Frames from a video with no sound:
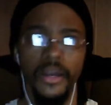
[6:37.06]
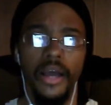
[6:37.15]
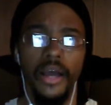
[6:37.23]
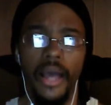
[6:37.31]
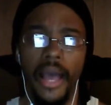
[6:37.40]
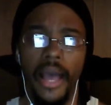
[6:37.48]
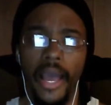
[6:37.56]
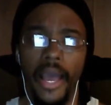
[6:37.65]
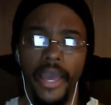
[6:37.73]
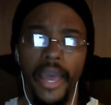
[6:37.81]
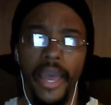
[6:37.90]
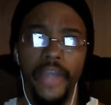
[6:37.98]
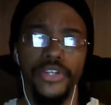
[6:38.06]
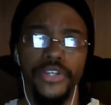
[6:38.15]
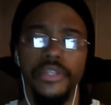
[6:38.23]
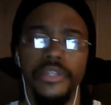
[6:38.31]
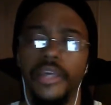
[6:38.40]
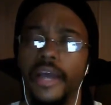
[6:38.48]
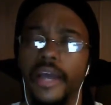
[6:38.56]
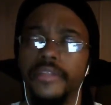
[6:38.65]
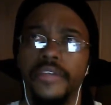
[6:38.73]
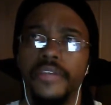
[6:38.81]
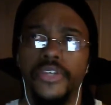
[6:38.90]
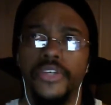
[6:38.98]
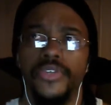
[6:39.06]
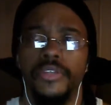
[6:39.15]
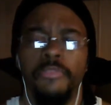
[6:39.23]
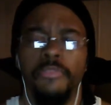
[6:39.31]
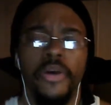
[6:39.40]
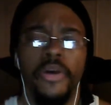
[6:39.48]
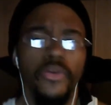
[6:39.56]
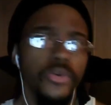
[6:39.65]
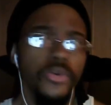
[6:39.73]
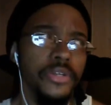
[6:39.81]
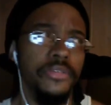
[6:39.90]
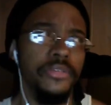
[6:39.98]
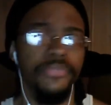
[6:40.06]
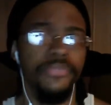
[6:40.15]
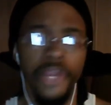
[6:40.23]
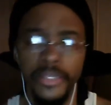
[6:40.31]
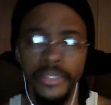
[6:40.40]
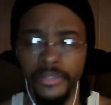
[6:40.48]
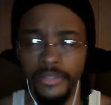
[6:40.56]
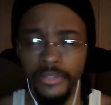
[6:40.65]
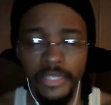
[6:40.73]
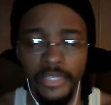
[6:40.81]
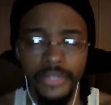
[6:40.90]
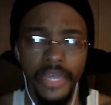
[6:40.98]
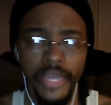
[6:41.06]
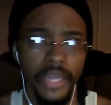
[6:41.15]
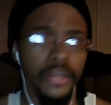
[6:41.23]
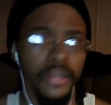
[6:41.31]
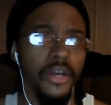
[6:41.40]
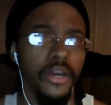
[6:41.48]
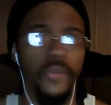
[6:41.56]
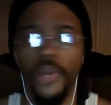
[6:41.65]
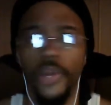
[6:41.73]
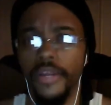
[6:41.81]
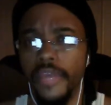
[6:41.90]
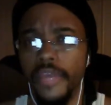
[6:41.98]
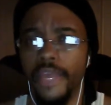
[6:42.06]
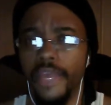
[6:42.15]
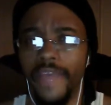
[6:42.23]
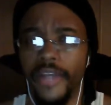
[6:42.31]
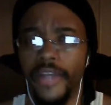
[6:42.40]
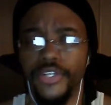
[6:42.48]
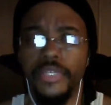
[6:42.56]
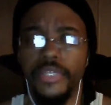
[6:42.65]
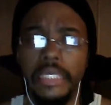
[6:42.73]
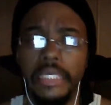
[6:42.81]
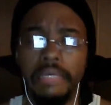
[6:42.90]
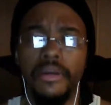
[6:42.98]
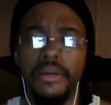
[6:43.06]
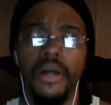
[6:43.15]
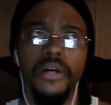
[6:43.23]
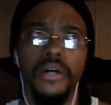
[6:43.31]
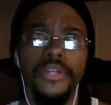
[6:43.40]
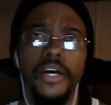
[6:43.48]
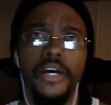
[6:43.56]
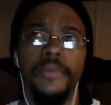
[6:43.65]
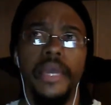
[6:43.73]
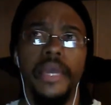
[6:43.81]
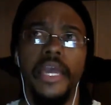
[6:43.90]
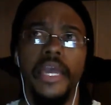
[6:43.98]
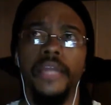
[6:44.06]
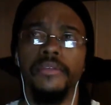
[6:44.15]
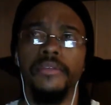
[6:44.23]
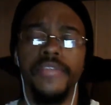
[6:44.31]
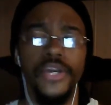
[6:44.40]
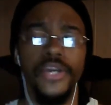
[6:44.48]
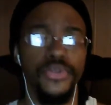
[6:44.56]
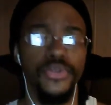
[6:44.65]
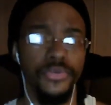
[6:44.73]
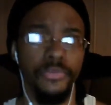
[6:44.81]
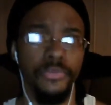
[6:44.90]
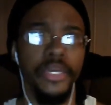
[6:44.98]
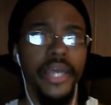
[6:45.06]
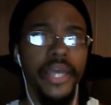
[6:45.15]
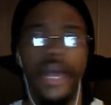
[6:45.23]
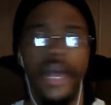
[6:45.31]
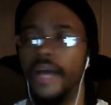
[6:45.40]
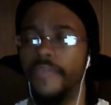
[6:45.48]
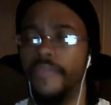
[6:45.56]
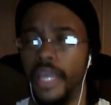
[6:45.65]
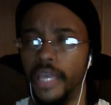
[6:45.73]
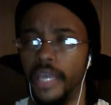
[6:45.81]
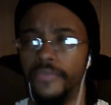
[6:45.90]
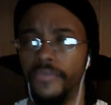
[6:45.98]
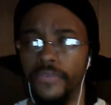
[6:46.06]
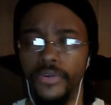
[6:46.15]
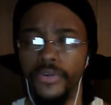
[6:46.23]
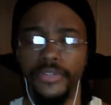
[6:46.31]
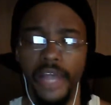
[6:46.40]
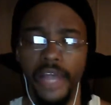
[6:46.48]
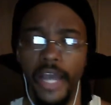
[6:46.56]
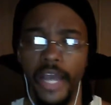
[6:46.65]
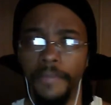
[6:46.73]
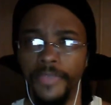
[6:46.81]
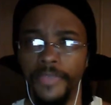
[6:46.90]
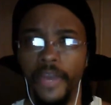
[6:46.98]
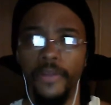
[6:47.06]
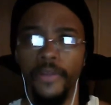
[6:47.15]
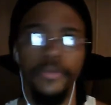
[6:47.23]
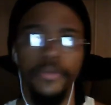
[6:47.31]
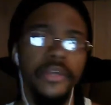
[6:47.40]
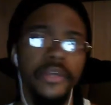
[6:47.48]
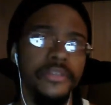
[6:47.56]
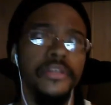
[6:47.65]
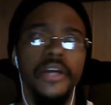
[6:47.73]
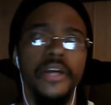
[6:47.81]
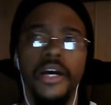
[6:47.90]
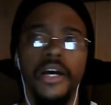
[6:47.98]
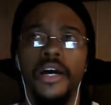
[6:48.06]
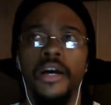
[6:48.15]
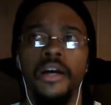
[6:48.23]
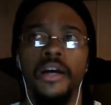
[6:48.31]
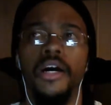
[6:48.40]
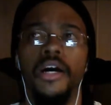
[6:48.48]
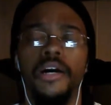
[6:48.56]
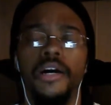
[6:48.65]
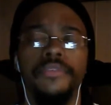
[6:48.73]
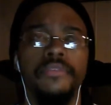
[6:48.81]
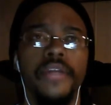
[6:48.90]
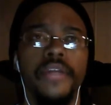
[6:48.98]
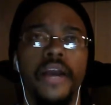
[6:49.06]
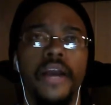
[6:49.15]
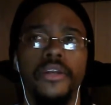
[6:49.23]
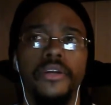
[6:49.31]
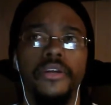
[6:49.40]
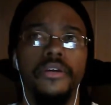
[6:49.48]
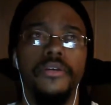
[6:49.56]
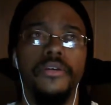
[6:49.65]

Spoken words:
I actually got in touch with some of my oldest friends to date, where they've actually called up and scheduled for me to have a full-time therapist of Dr.